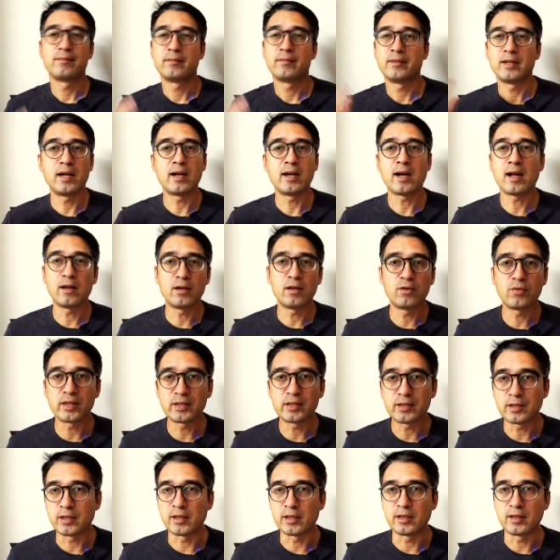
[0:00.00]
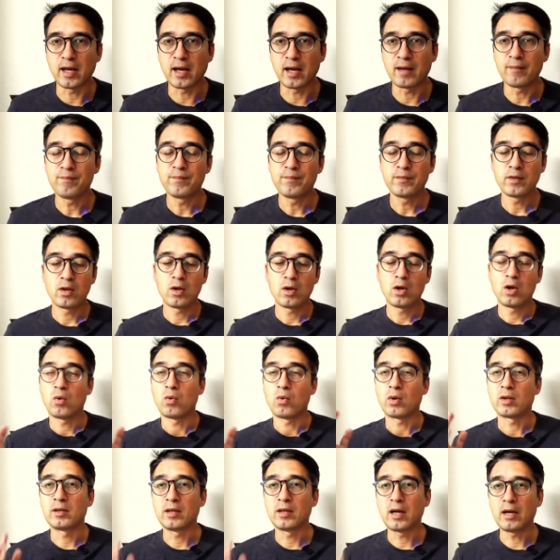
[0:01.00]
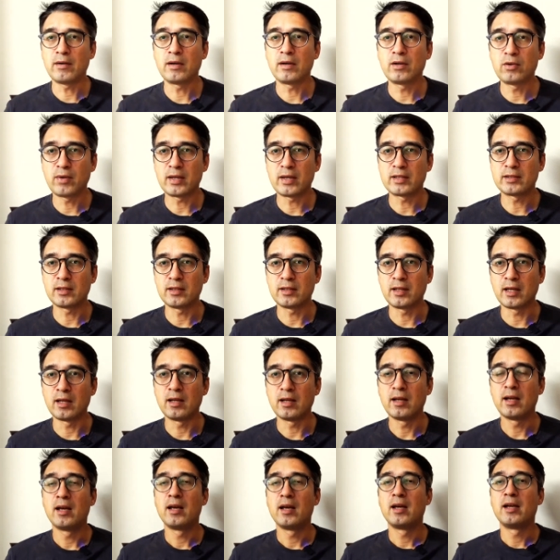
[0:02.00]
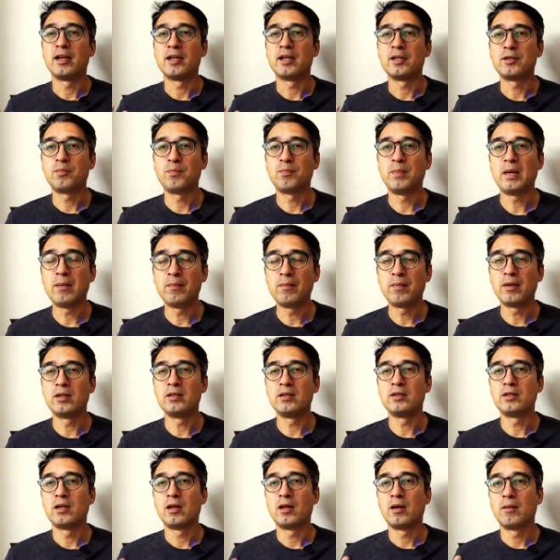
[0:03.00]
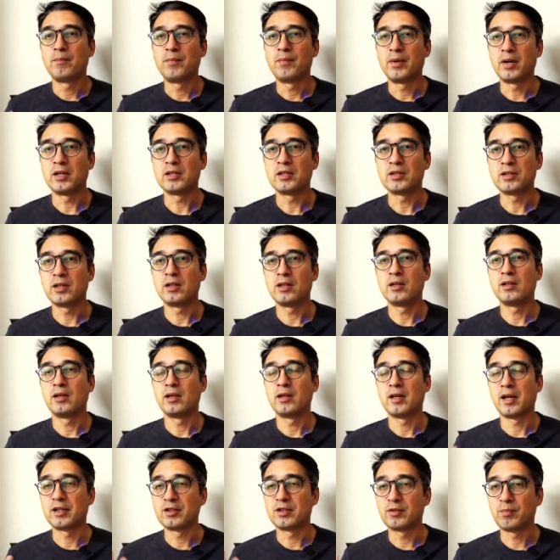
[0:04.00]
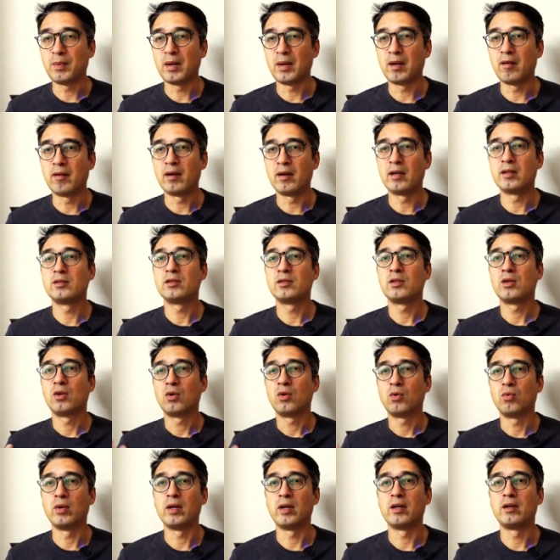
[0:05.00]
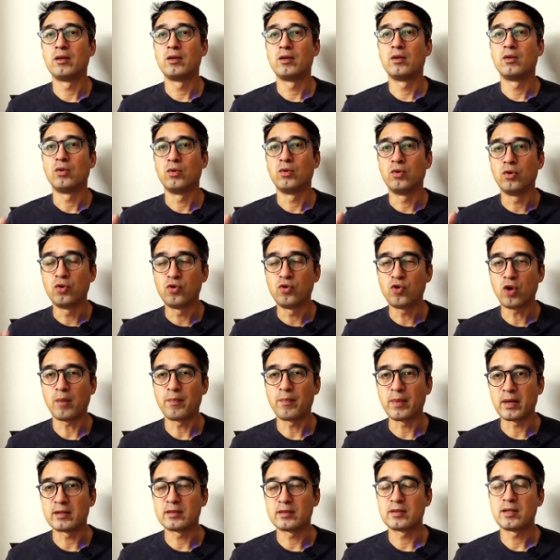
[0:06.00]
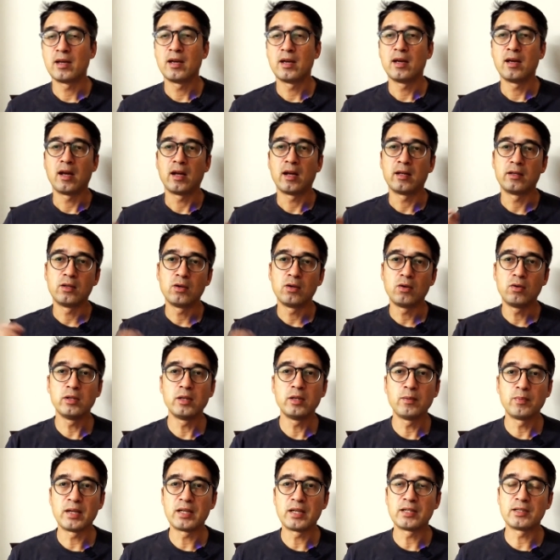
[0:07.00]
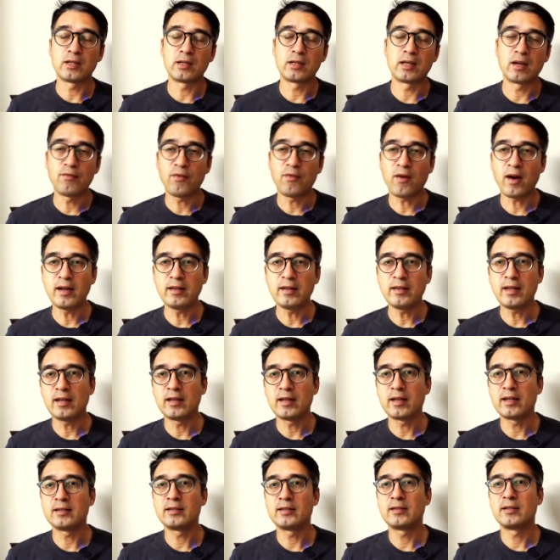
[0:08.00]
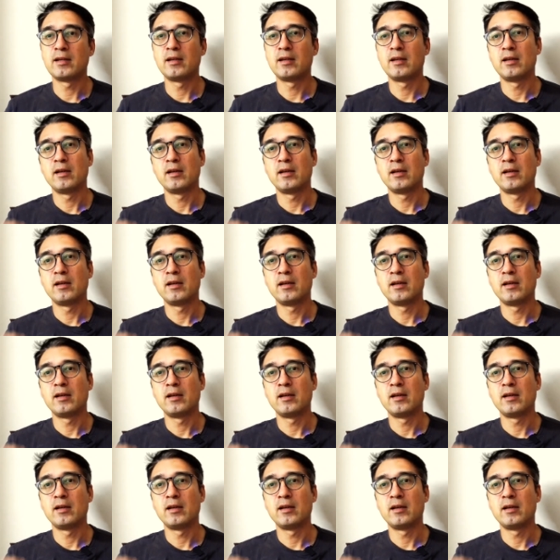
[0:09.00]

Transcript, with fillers: They're not interested in that. What they're interested in is people's personal experience with nootropics. And the only place you can find that is